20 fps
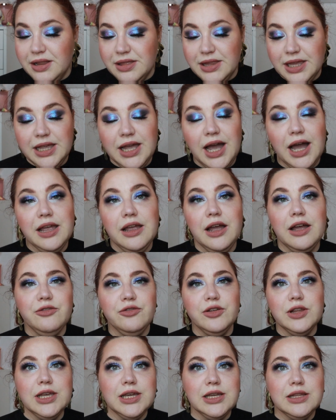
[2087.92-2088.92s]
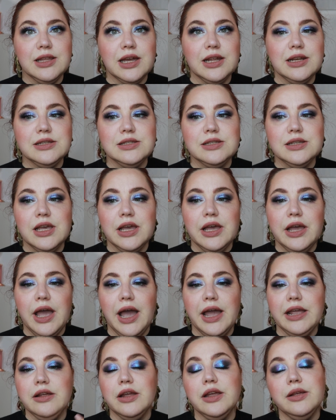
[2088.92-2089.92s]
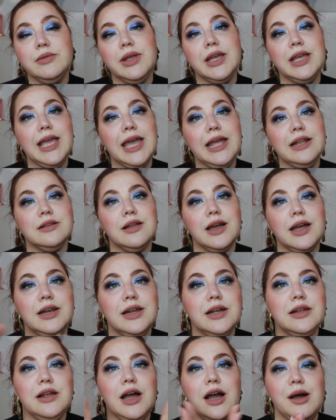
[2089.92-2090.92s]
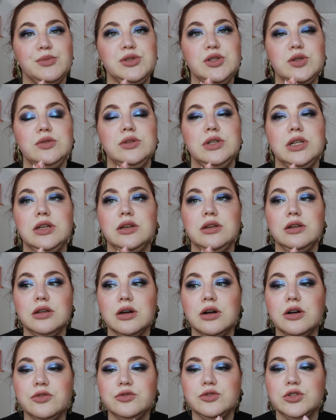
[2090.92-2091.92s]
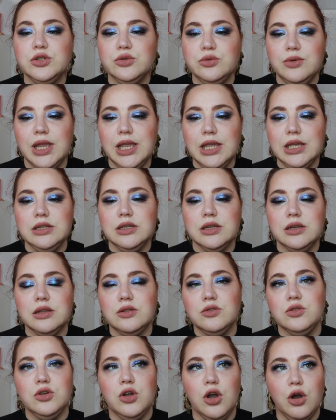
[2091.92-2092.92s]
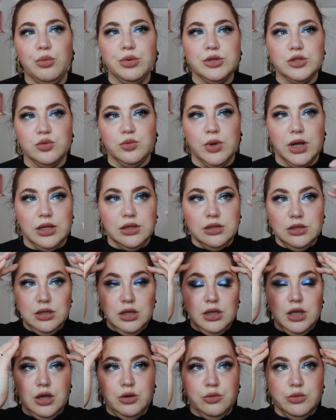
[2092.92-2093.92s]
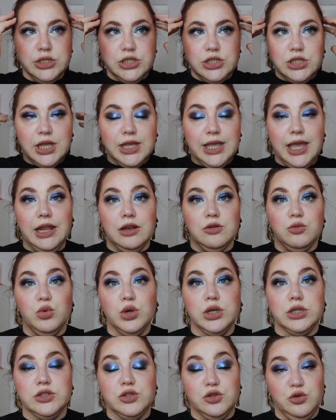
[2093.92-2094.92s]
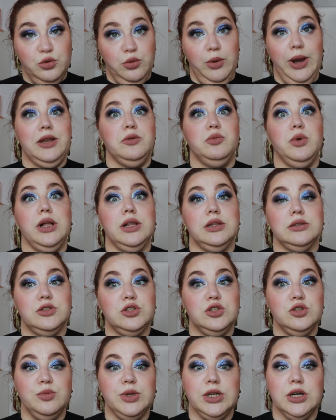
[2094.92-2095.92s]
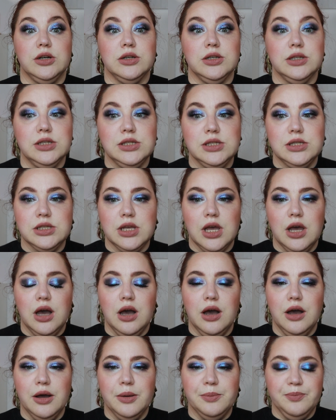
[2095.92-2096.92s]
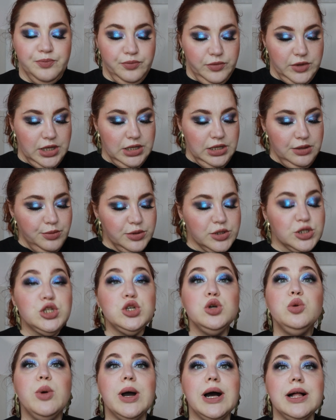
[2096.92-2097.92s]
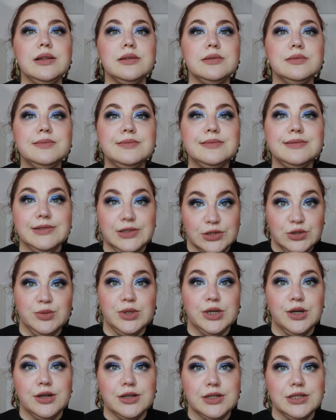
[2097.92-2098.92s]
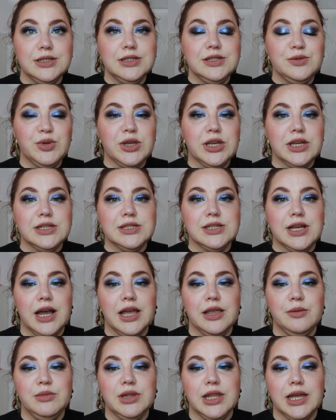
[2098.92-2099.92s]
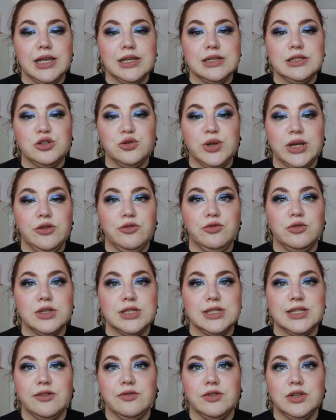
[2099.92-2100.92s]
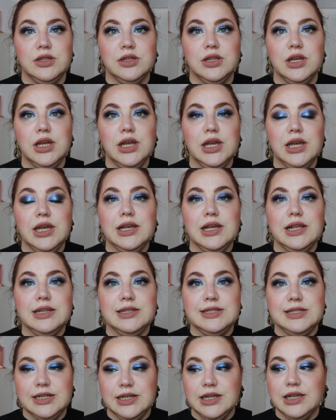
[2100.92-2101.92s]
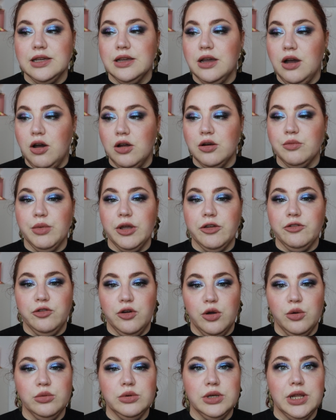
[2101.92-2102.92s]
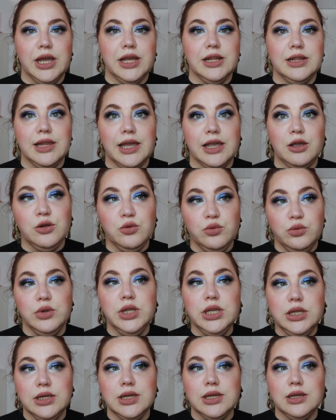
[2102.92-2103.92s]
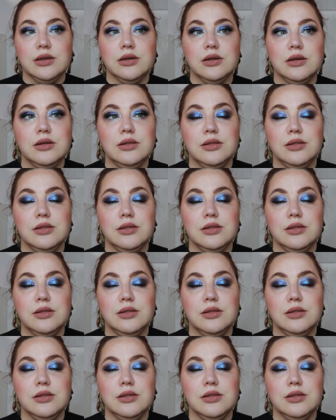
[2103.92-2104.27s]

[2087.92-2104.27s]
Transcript: Like, I feel like that is, again, and I absolutely love to read to cope as well, which again works quite well, to be honest. A little bit too well, to be honest, because I'm like 24/7 sitting on my phone and like reading